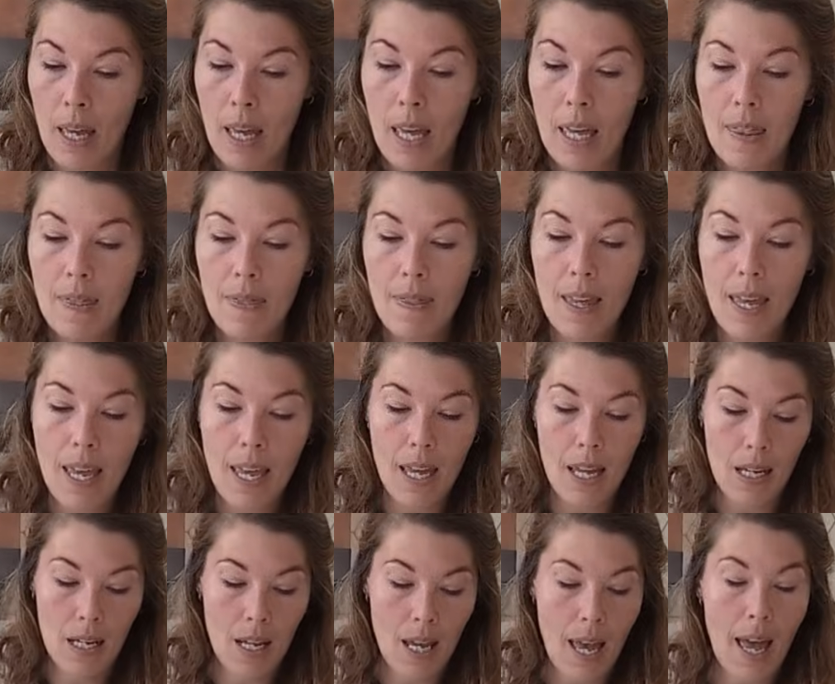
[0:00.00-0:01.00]
And
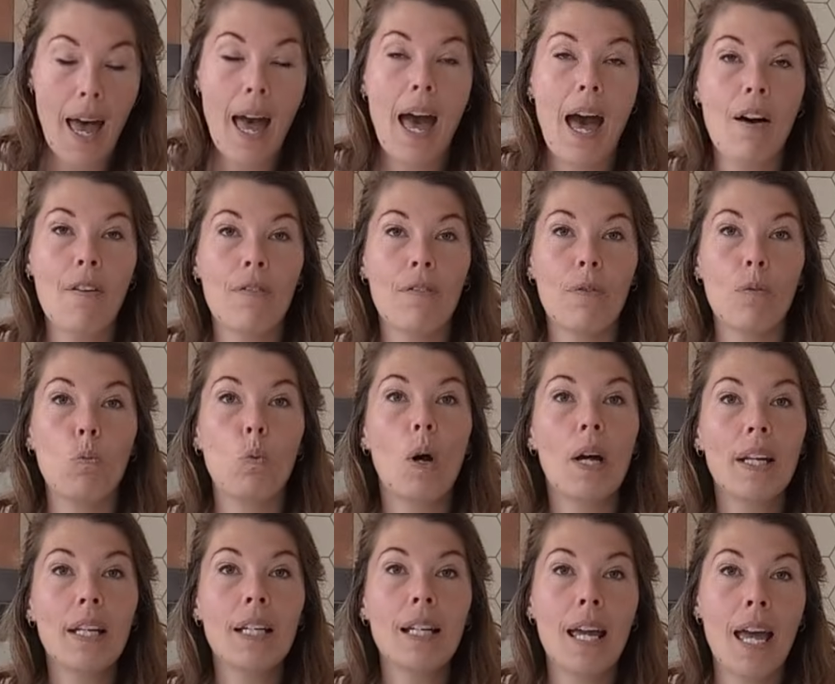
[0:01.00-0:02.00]
then
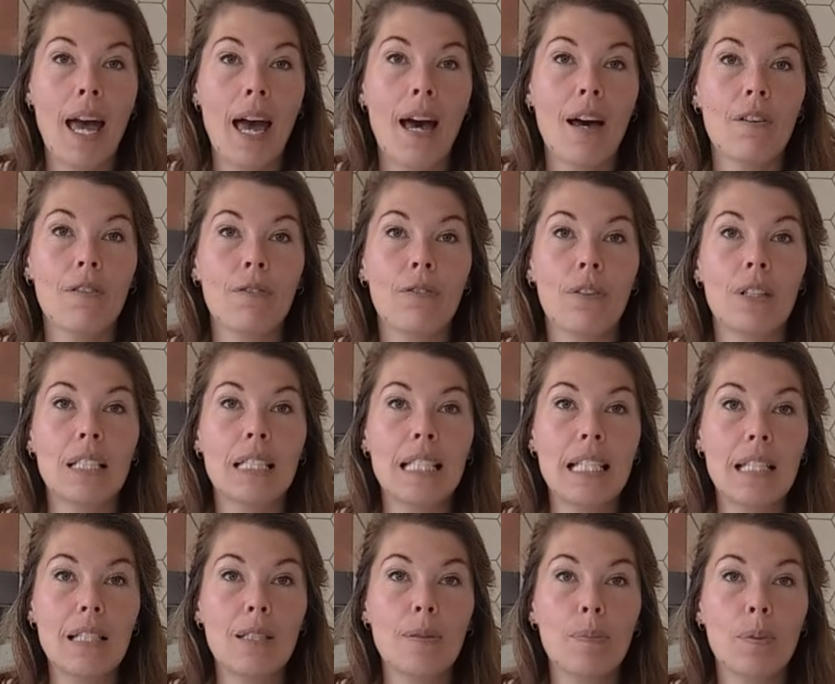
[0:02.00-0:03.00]
1.5
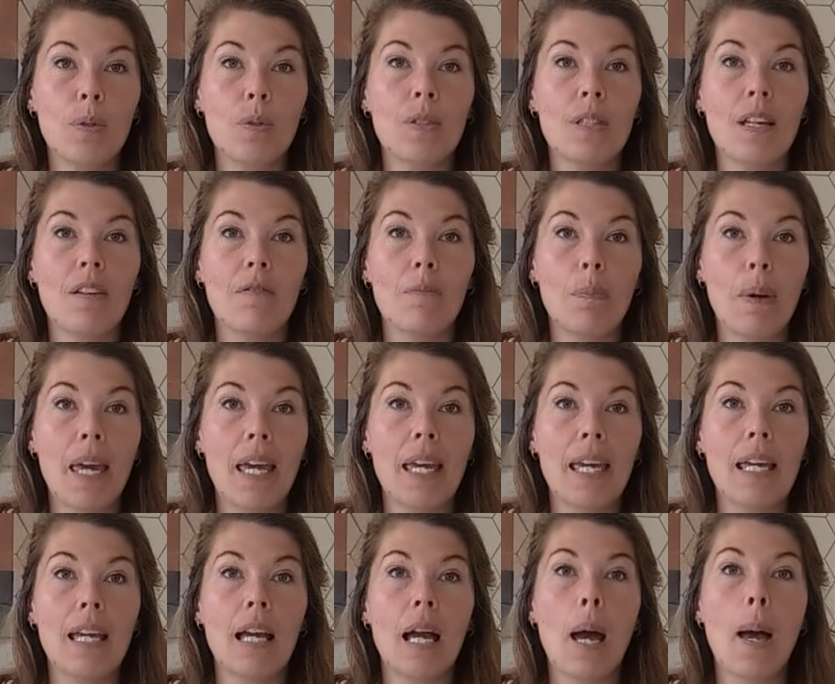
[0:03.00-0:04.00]
teaspoons of
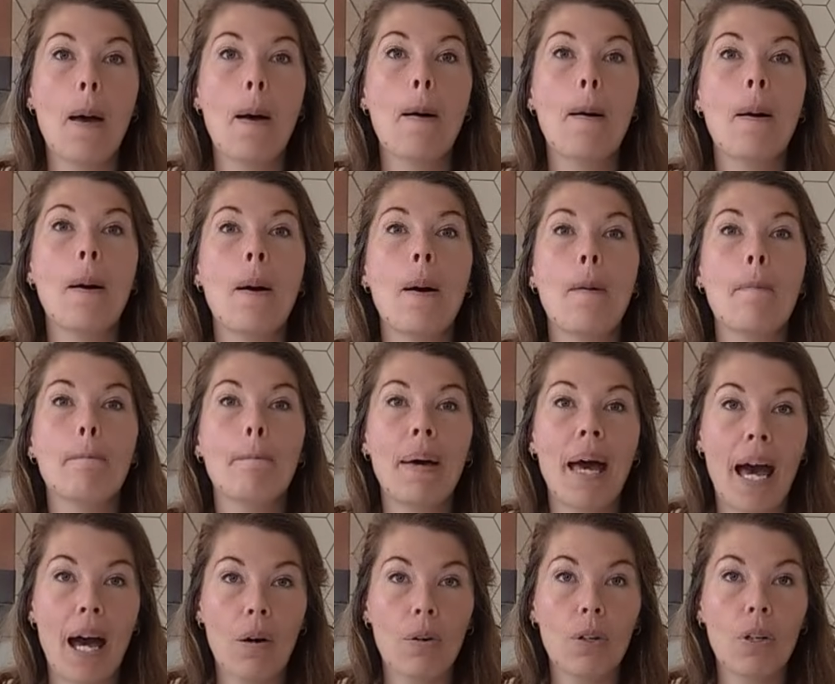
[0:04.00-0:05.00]
baking
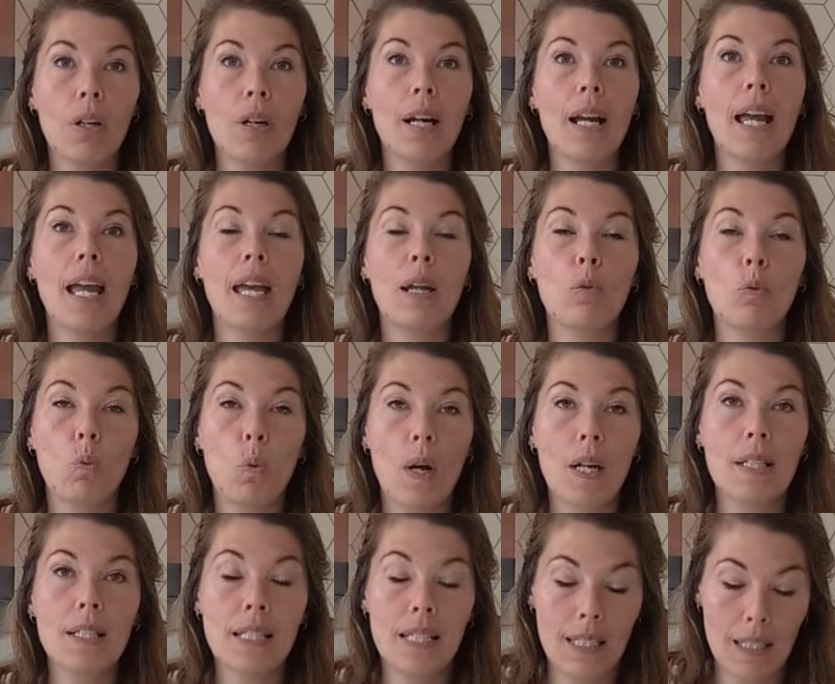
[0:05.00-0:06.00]
powder and
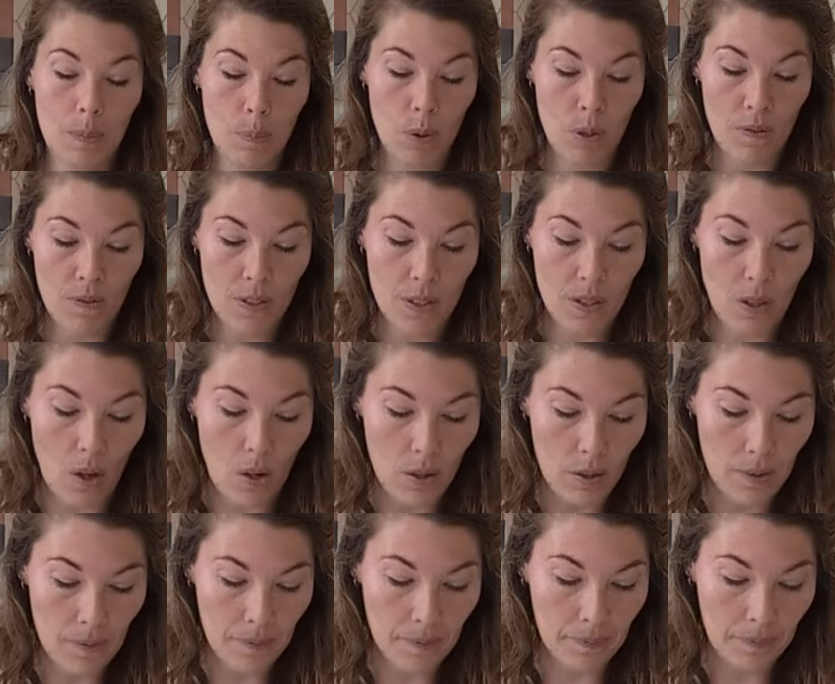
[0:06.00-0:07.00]
1 teaspoon of
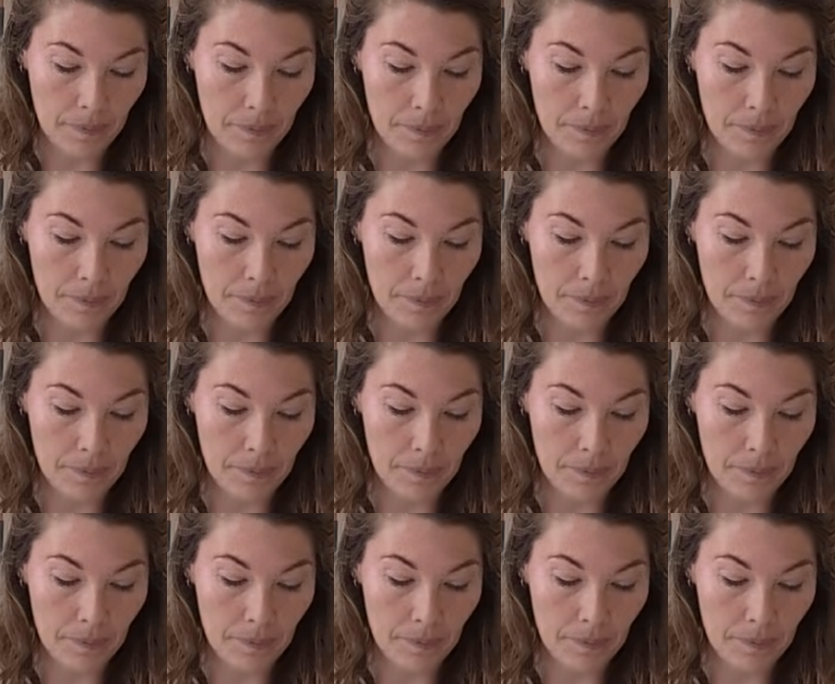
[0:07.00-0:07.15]
salt.